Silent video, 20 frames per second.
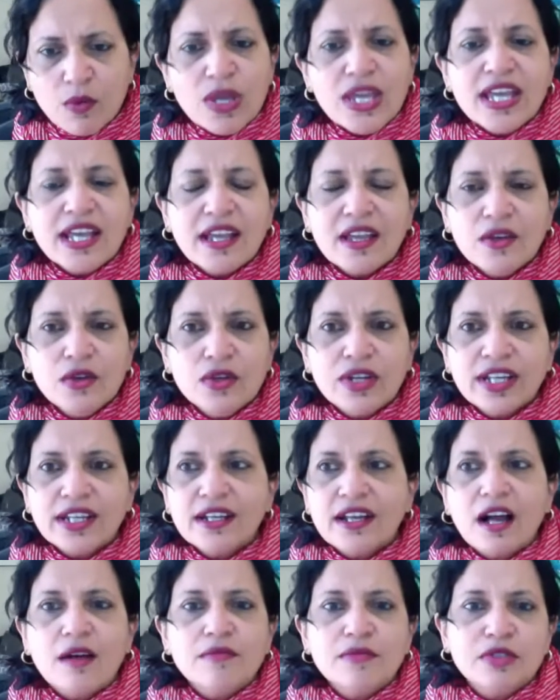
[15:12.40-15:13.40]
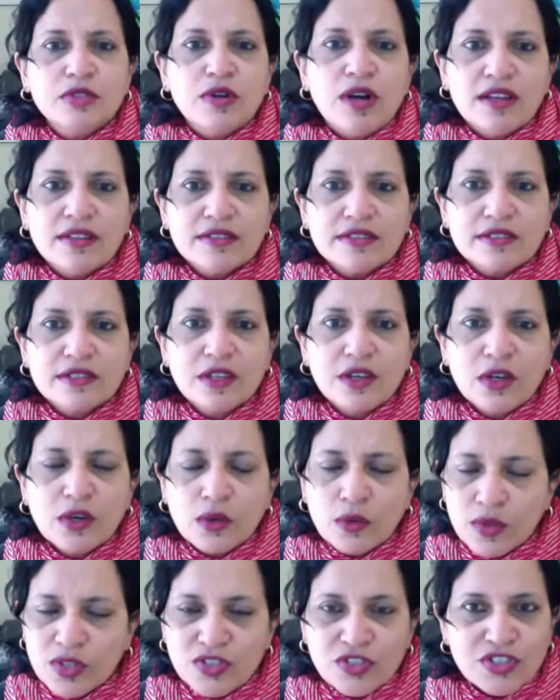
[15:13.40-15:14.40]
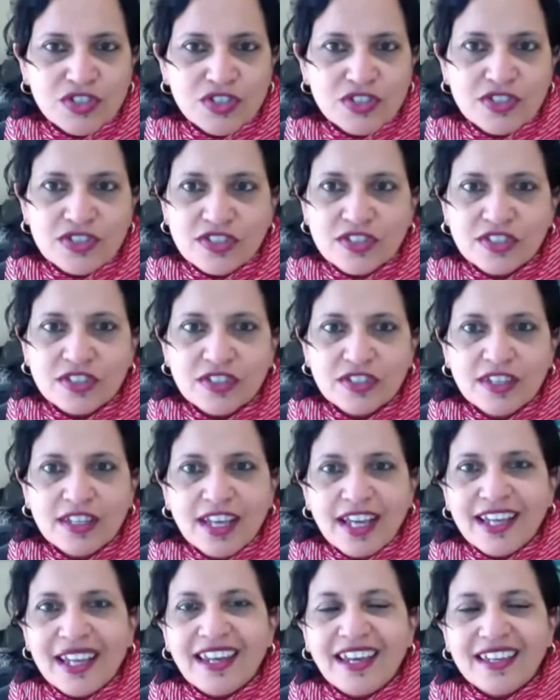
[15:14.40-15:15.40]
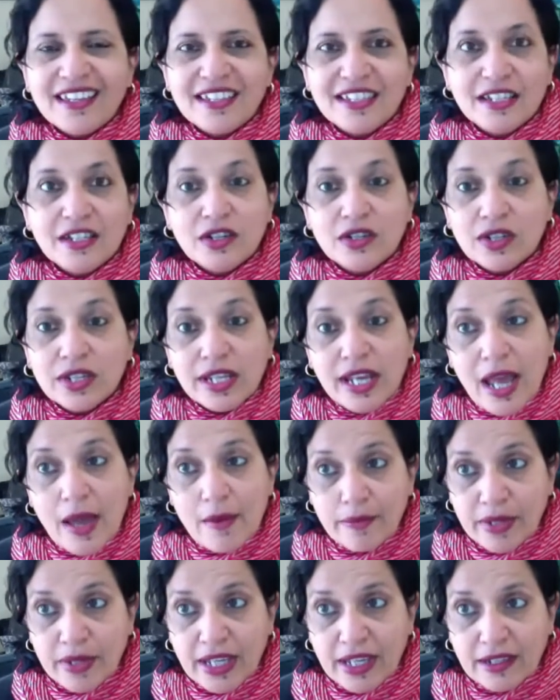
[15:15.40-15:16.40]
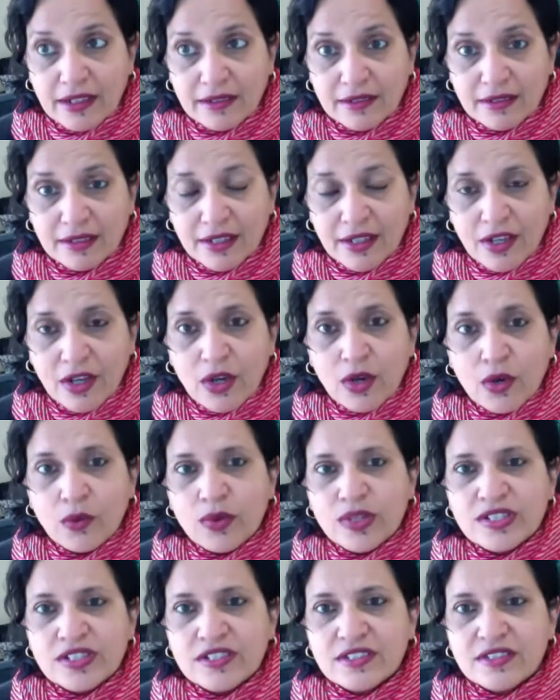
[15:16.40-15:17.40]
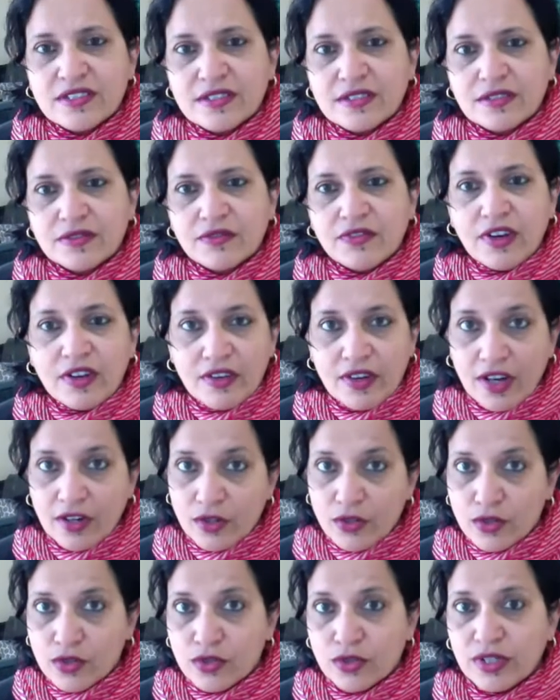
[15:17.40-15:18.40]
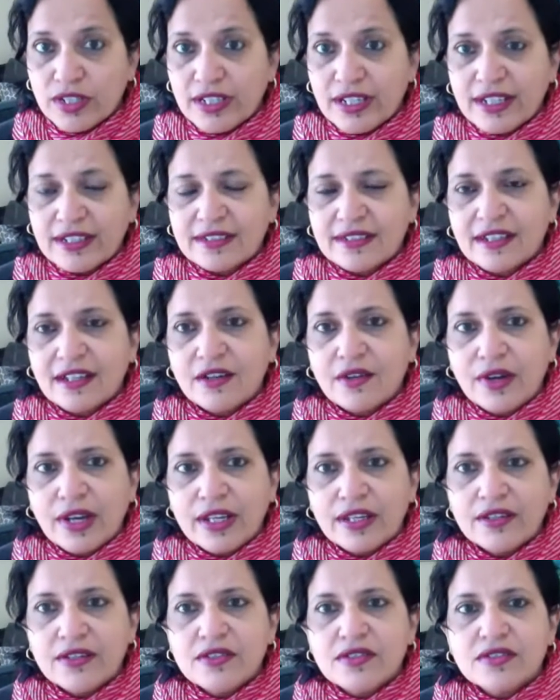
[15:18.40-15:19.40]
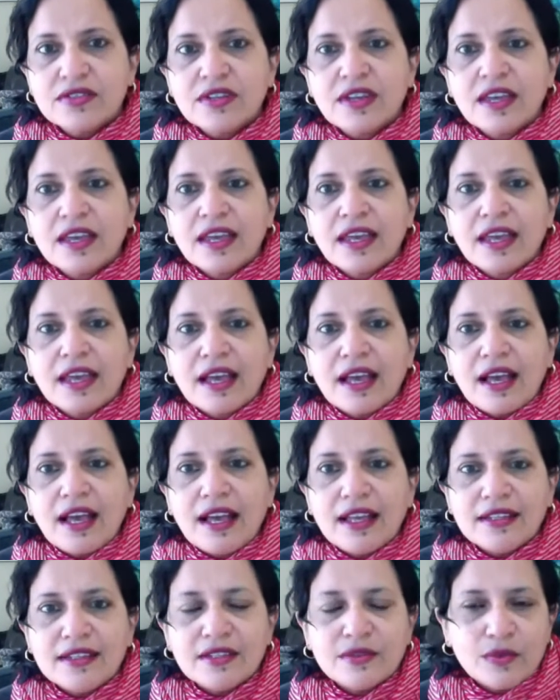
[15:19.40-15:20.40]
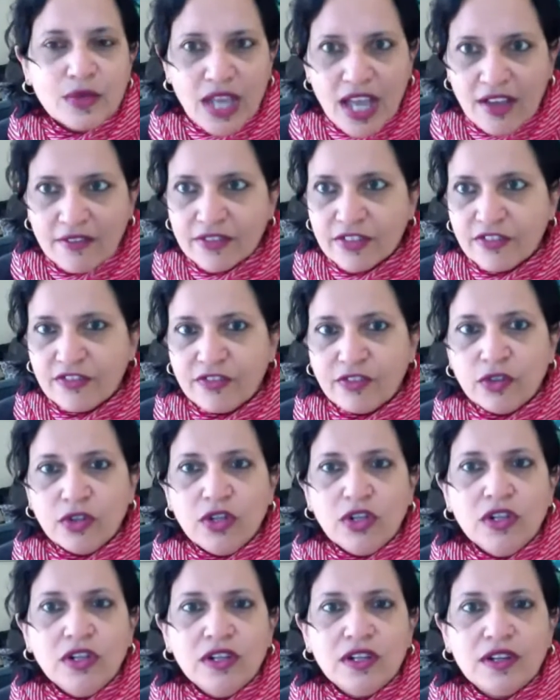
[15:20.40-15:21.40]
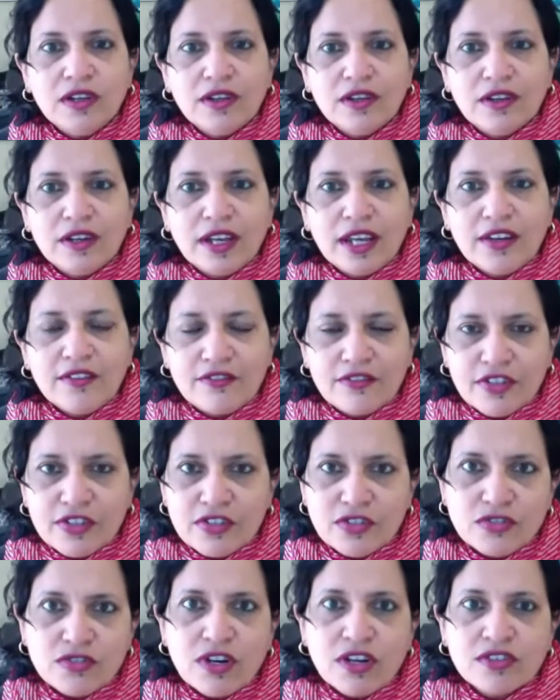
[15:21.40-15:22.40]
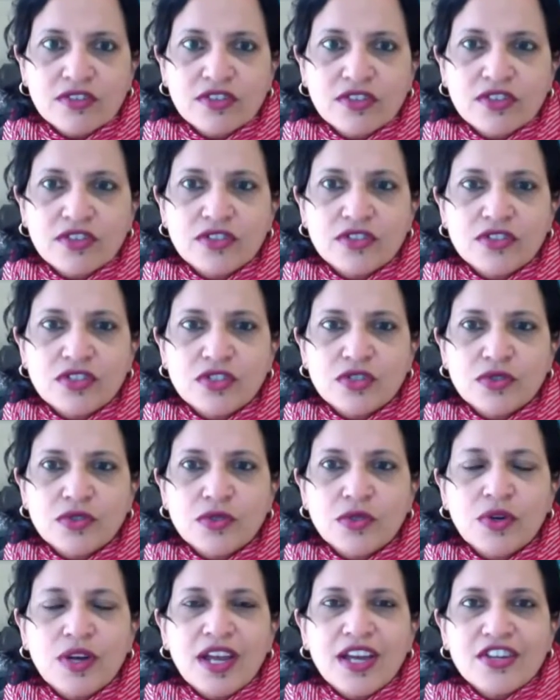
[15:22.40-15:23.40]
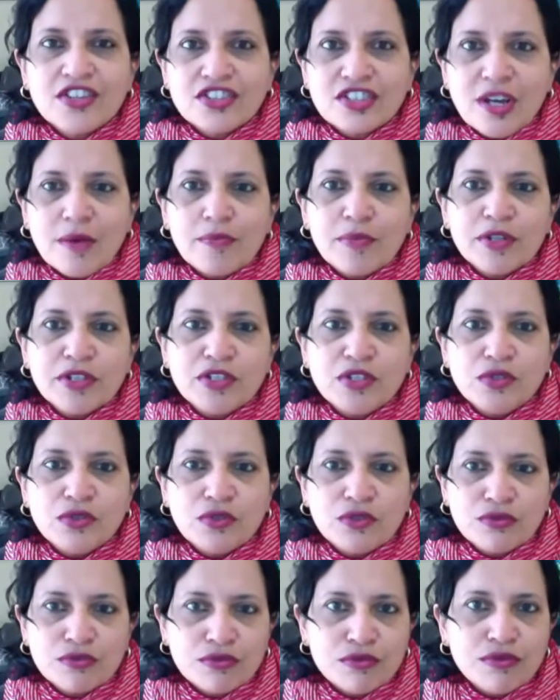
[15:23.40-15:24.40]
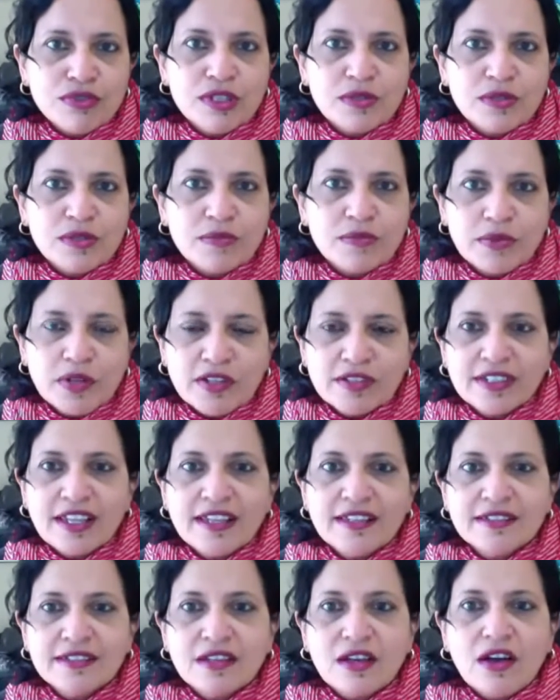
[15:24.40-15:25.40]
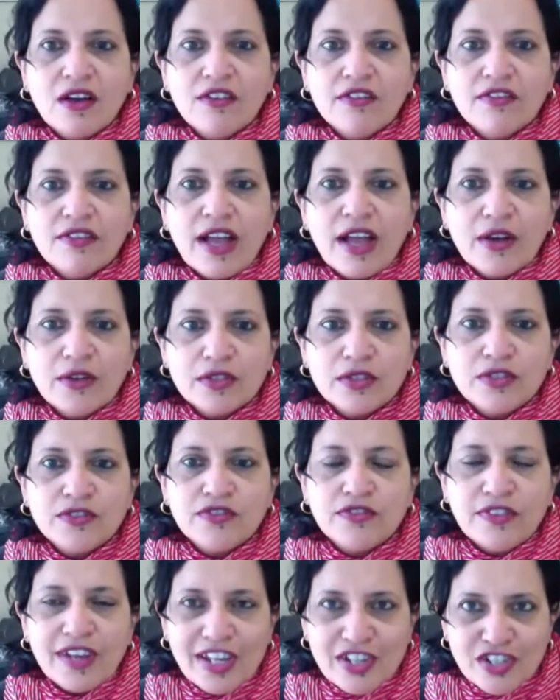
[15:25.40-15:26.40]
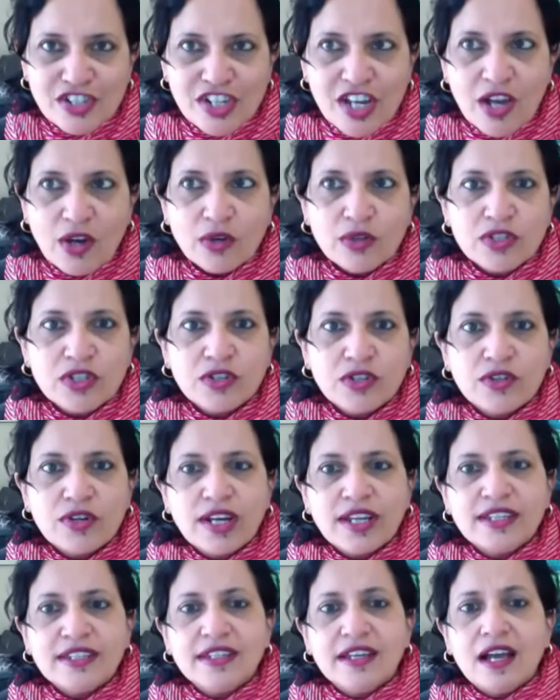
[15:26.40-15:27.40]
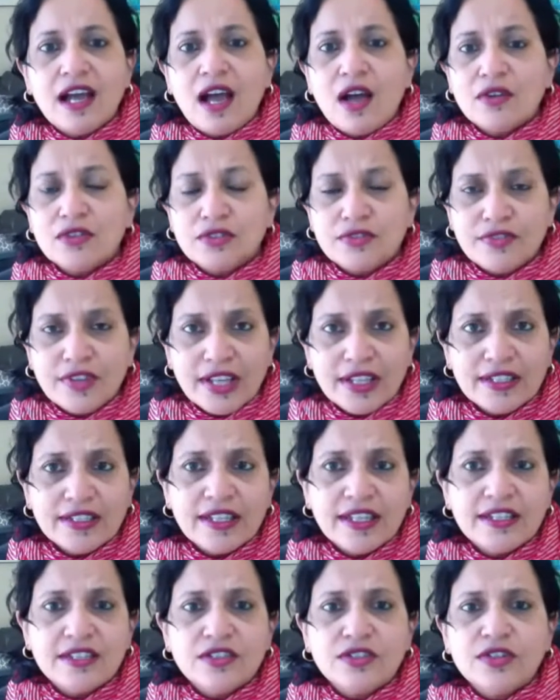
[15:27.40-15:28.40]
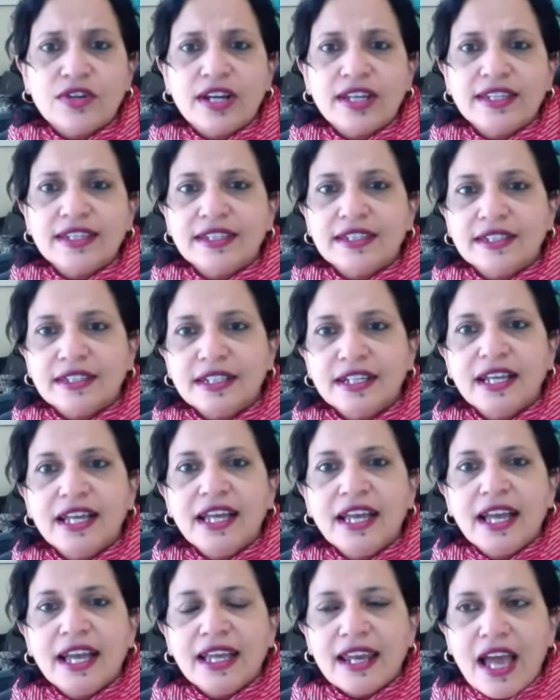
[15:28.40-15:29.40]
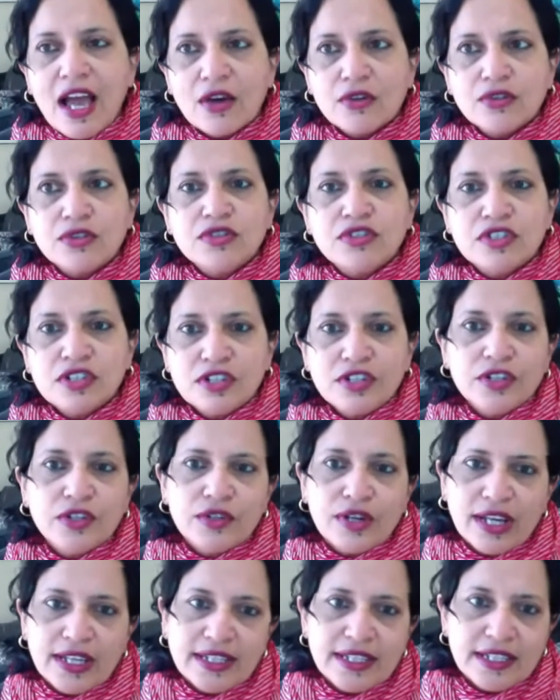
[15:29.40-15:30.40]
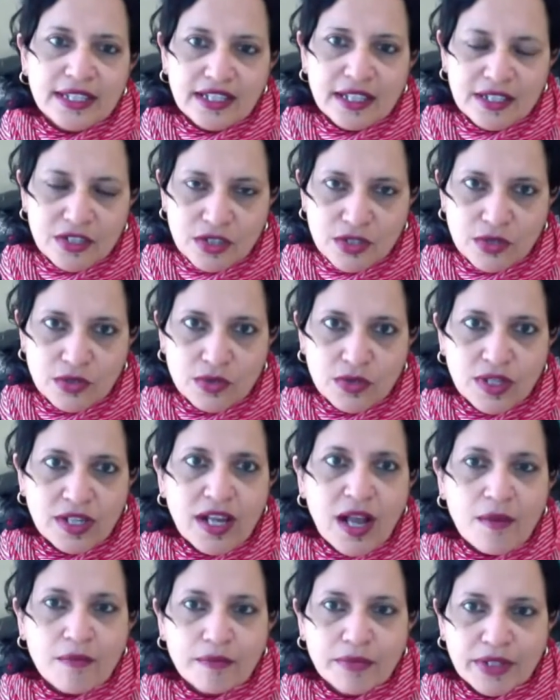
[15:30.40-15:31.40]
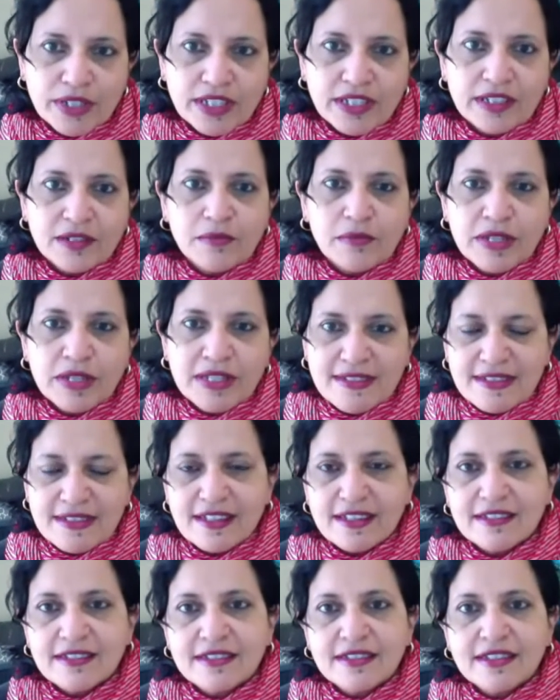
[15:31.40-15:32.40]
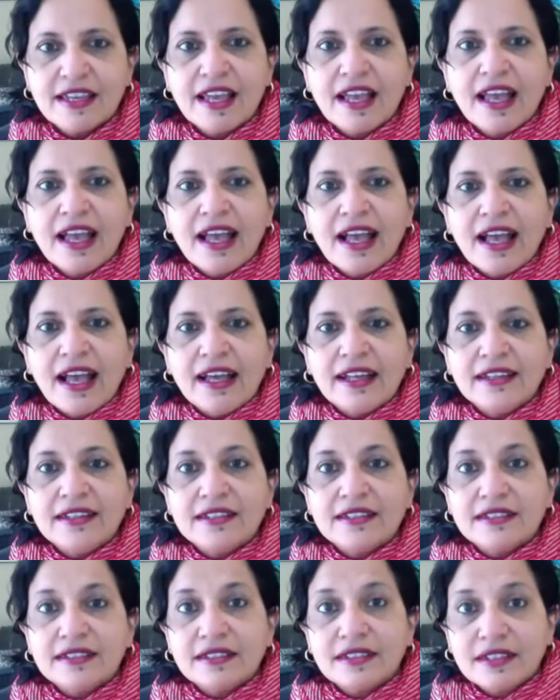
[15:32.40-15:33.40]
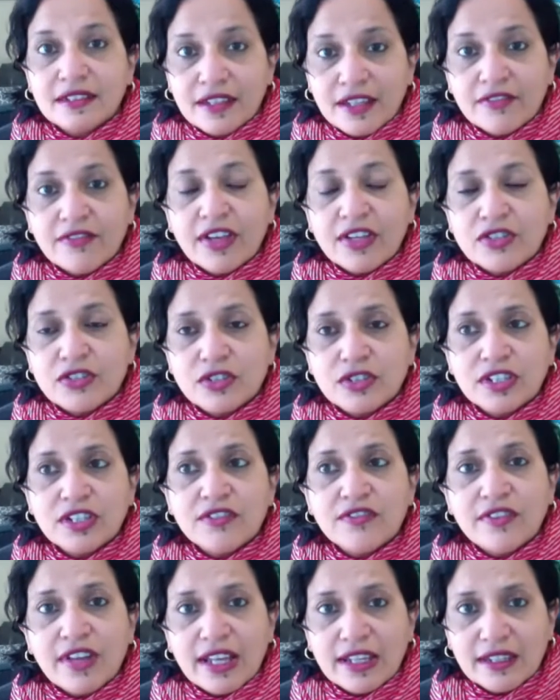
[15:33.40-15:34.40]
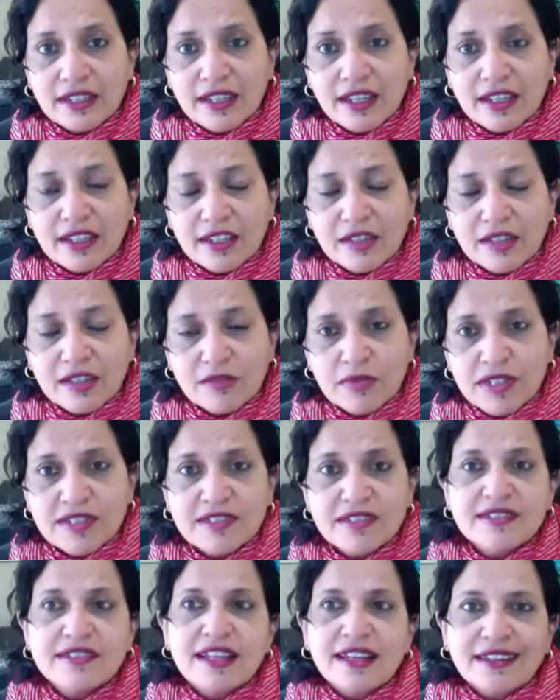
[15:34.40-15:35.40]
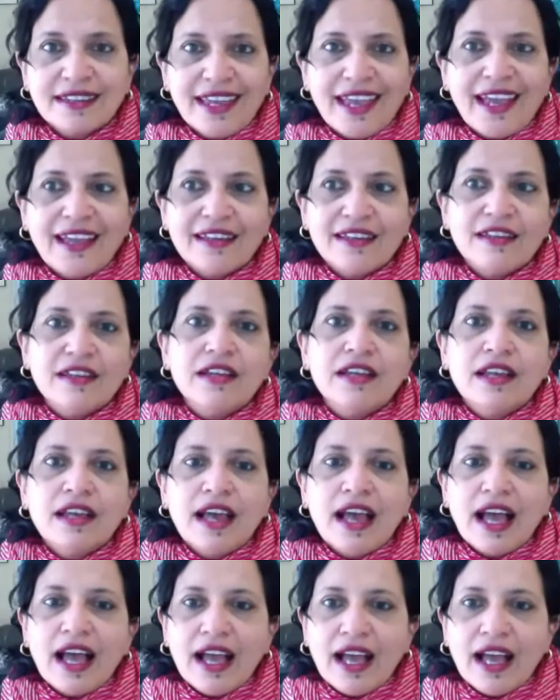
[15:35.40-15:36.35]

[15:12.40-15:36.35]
You can come to us with just an idea on a napkin, which is very unusual in accelerators. And we have the full infrastructure to shepherd you through the process of how to flesh out your idea, how to validate your idea, and how to turn your idea into a company, a business, and eventually a validated business that can